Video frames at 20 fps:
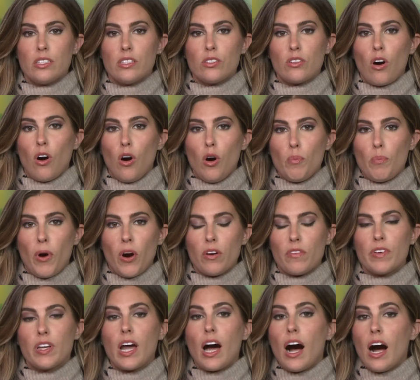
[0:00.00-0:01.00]
is all part
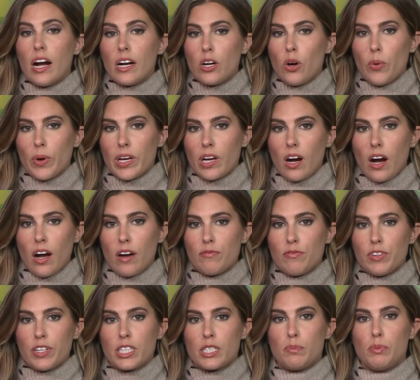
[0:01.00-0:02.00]
of an ongoing
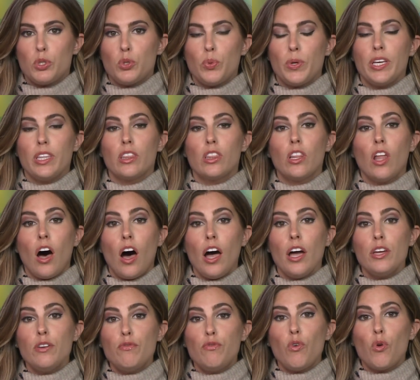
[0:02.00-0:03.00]
conflict between
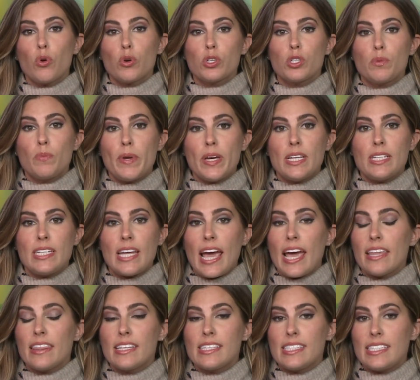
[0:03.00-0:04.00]
law enforcement
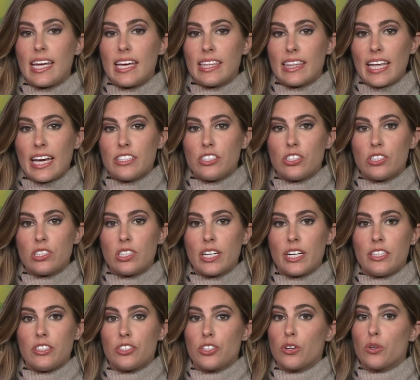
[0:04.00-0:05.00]
and the state
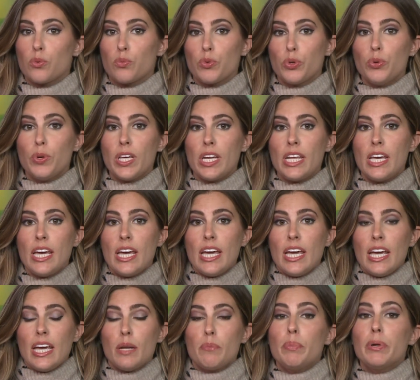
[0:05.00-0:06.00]
legislature, rooted
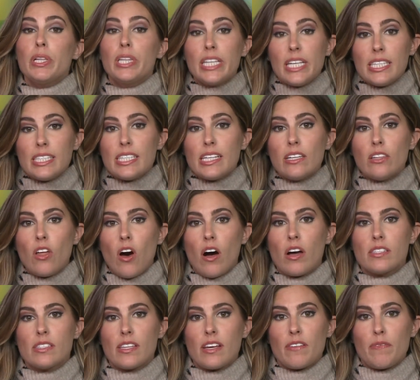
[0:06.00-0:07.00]
in policing
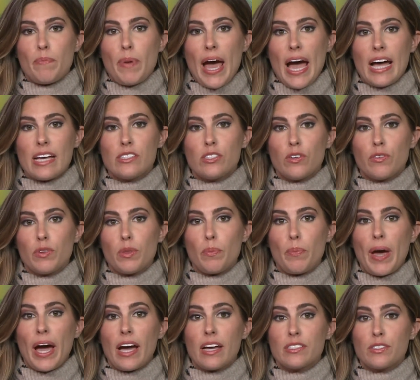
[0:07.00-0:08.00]
laws that have passed over the
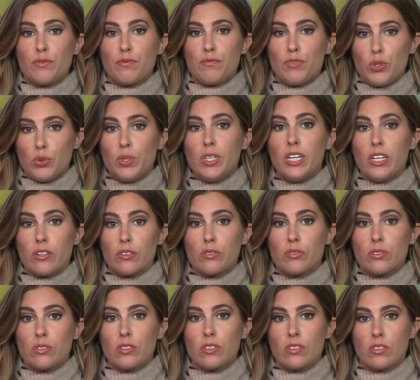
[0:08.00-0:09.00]
past few
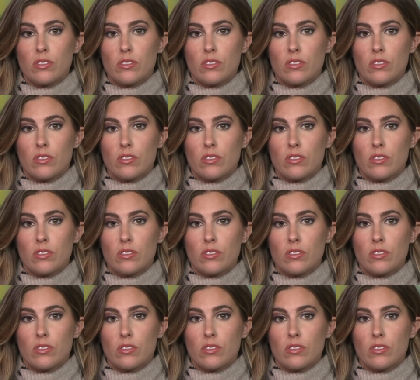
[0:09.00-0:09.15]
years.